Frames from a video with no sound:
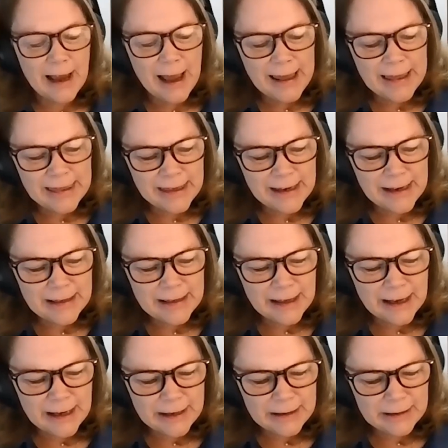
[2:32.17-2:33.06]
I think
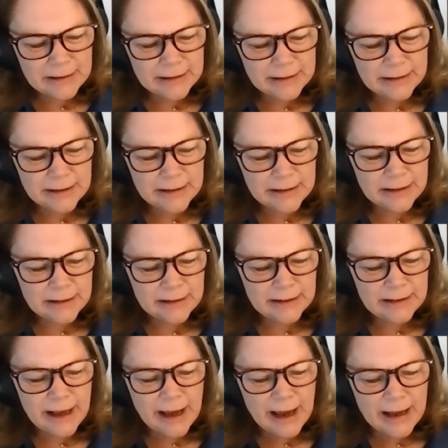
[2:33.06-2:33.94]
that
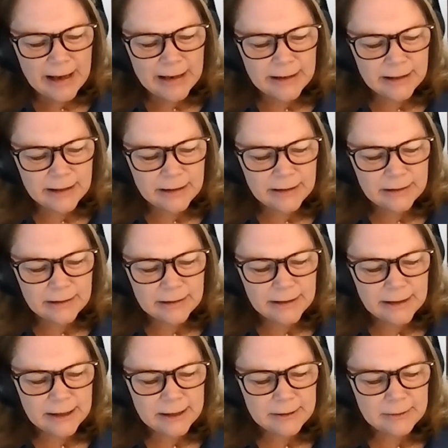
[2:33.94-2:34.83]
that
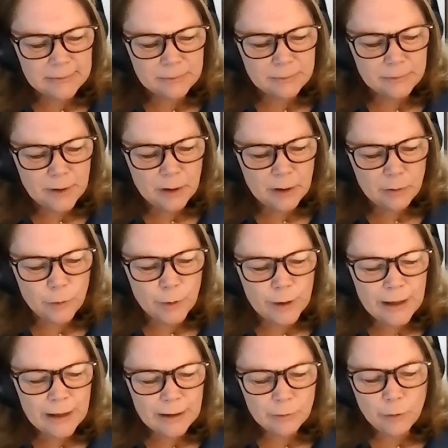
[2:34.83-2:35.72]
um,
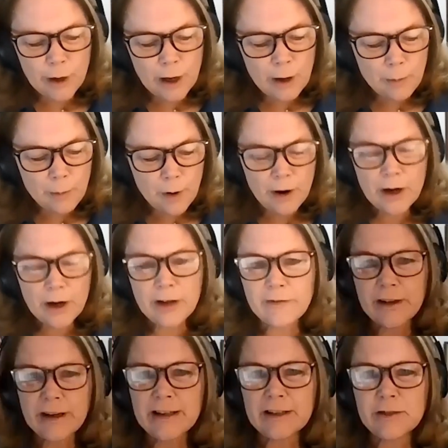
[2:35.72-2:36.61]
we well part
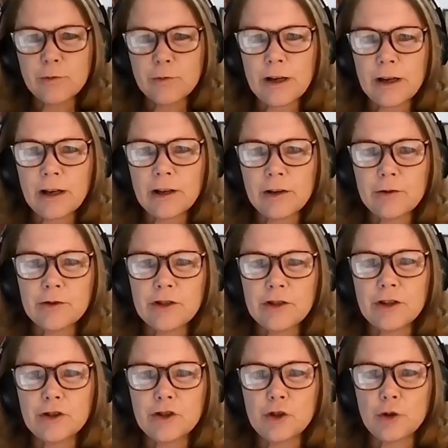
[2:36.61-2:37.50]
of it is we
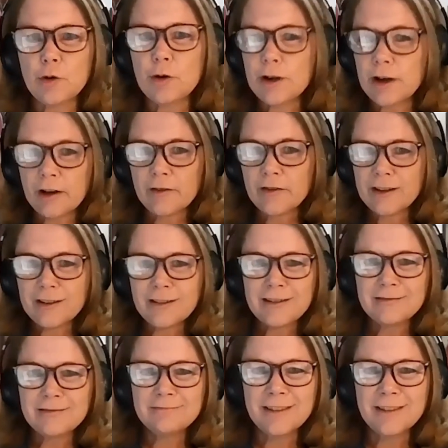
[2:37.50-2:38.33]
lose the joy of it.